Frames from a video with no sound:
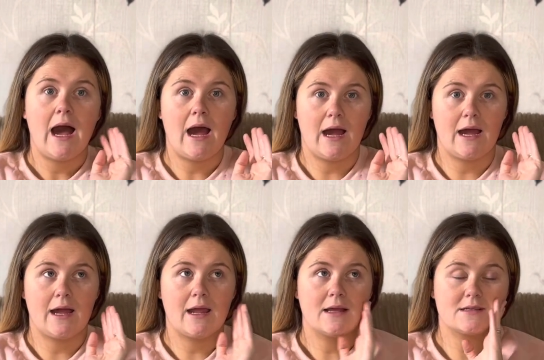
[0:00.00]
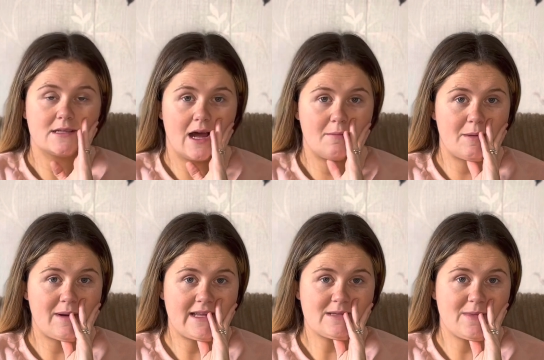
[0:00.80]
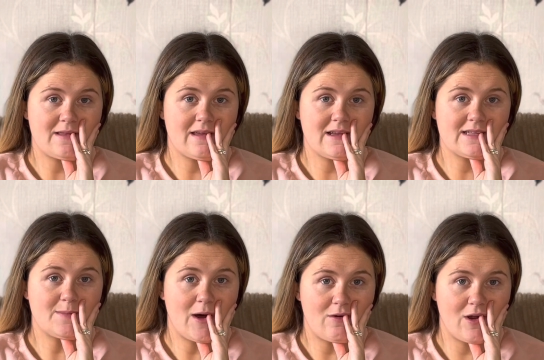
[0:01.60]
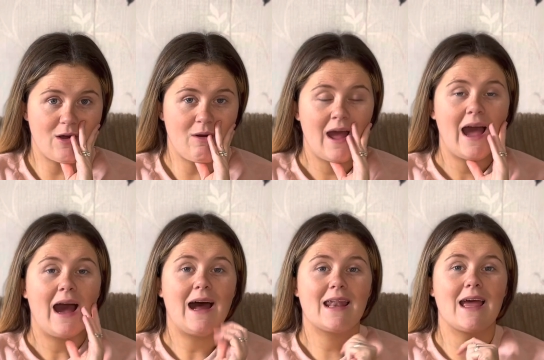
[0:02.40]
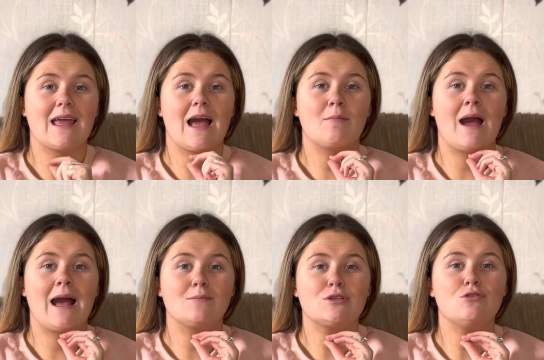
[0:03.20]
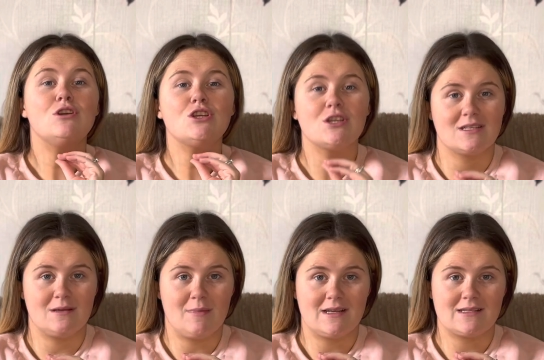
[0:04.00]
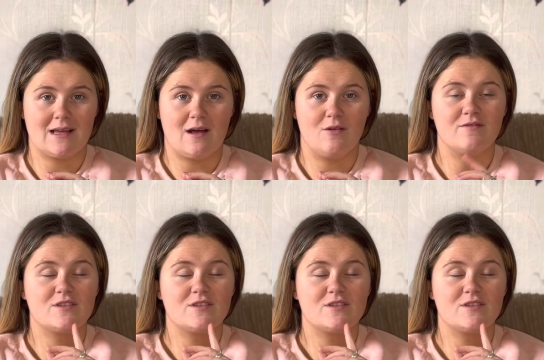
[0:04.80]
I start my placement there tomorrow and I am absolutely shitting myself.